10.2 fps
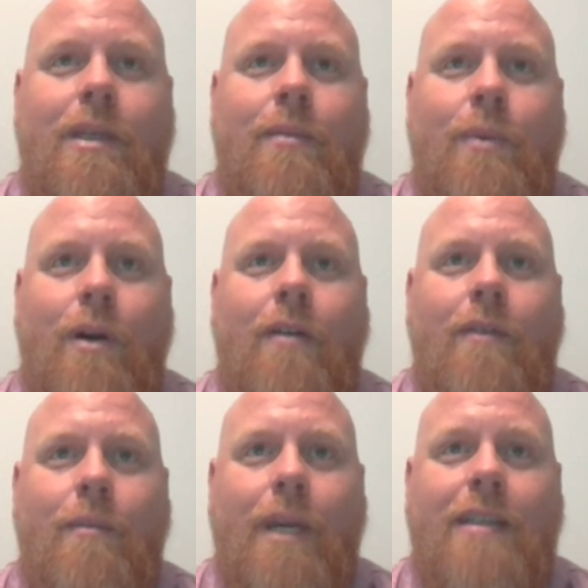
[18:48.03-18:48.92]
big part
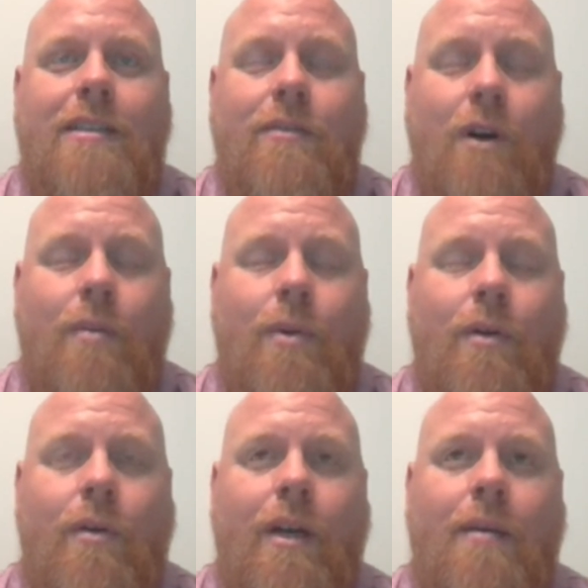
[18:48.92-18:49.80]
of the base of our
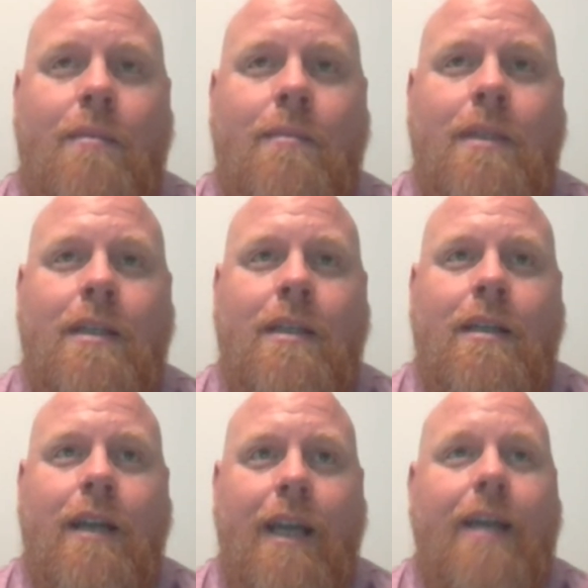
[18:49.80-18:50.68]
program.
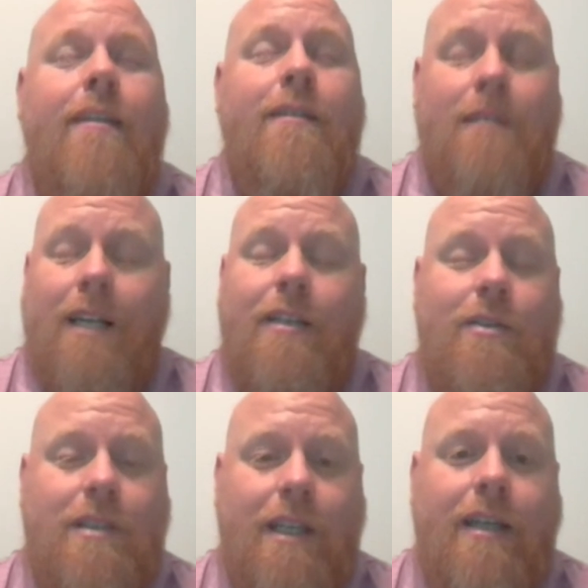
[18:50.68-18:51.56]
And
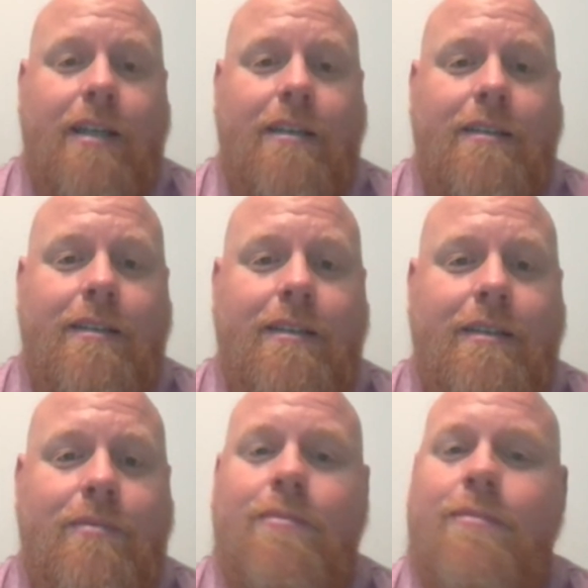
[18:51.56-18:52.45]
like you said,
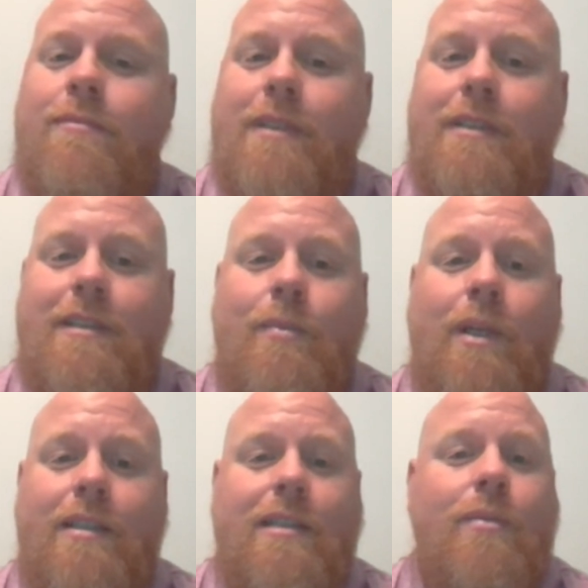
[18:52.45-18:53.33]
it is a
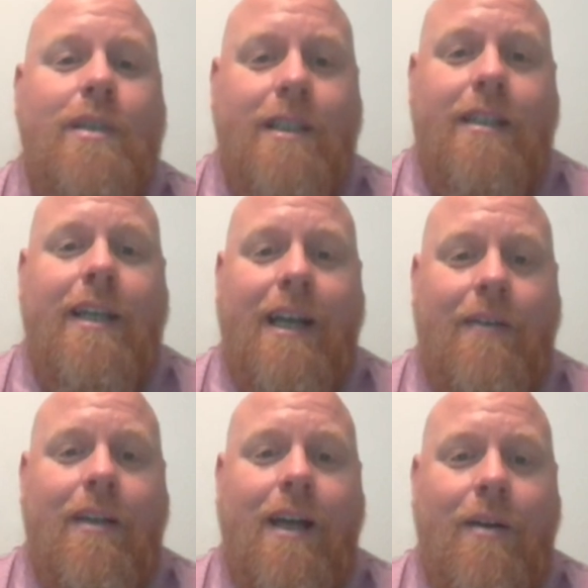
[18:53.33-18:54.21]
place that we didn't
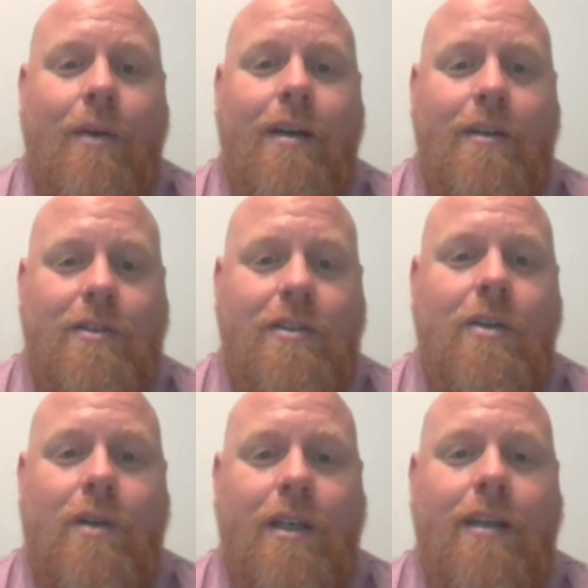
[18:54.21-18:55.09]
have a lot of records
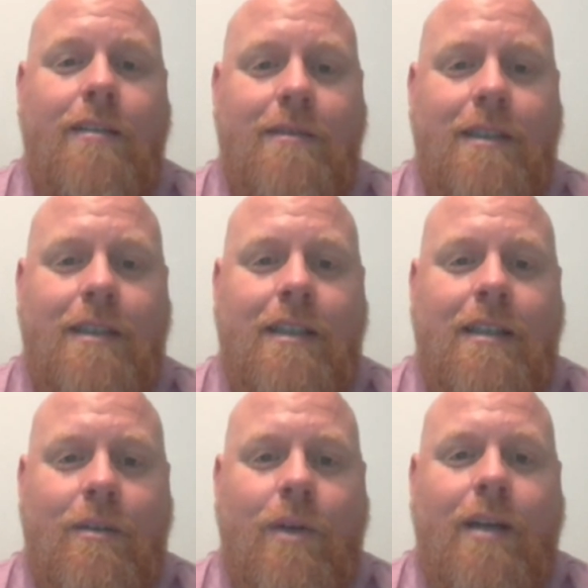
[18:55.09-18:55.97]
going in,
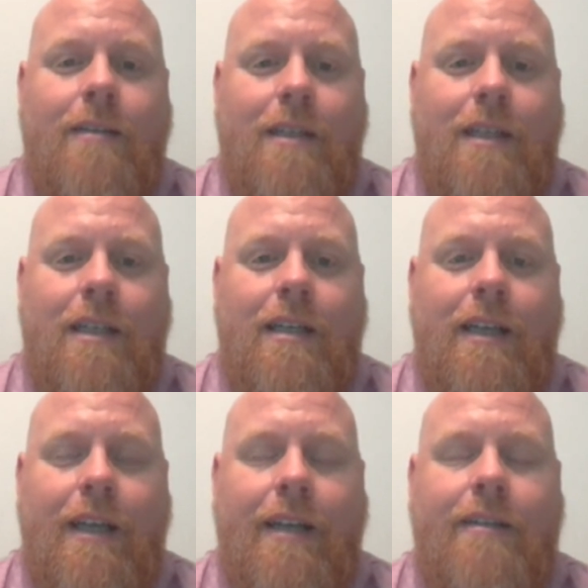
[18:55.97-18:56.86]
right?
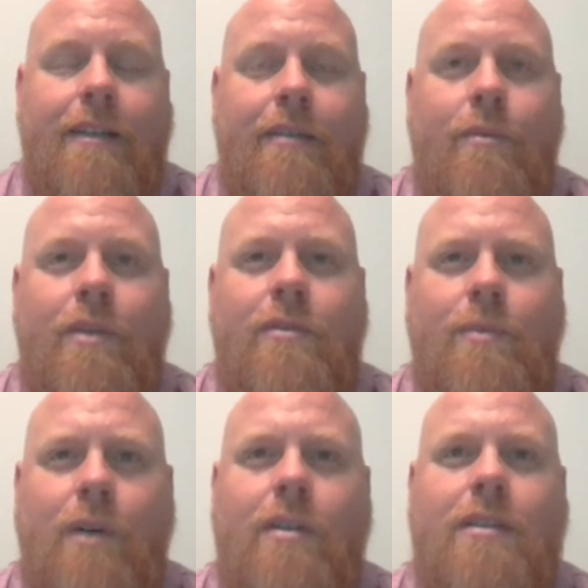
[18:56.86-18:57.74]
And we've
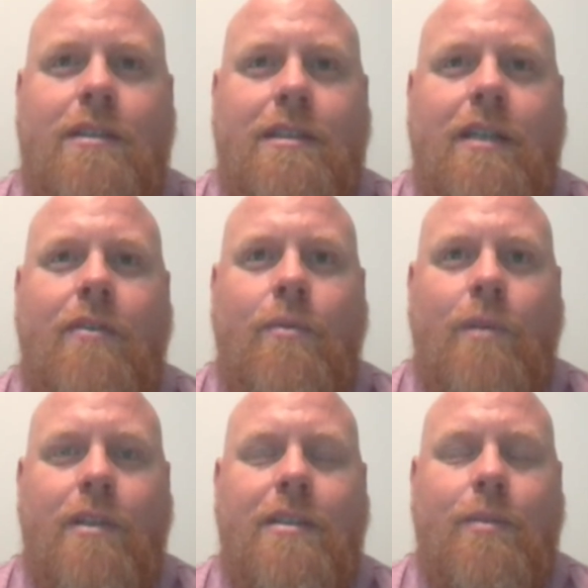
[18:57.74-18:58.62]
spoken to several
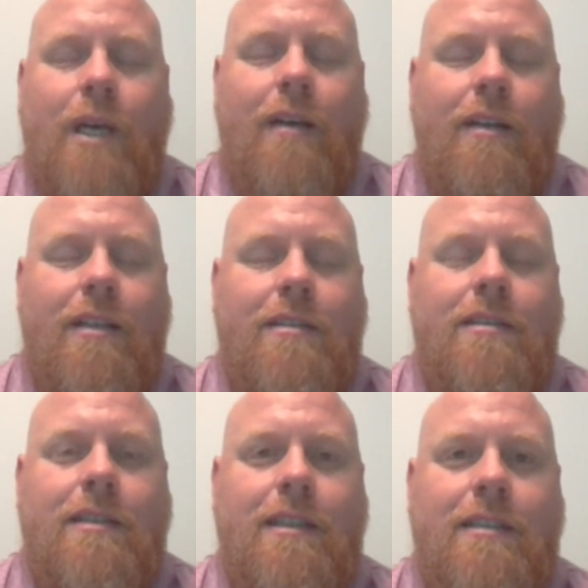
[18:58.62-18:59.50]

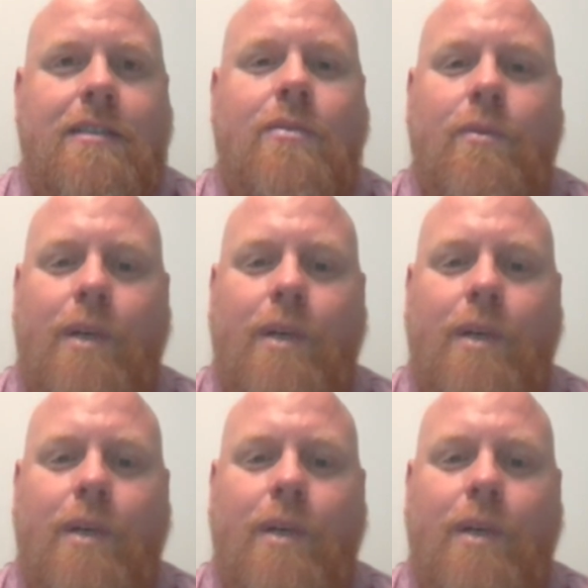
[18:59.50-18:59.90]
municipalities since we've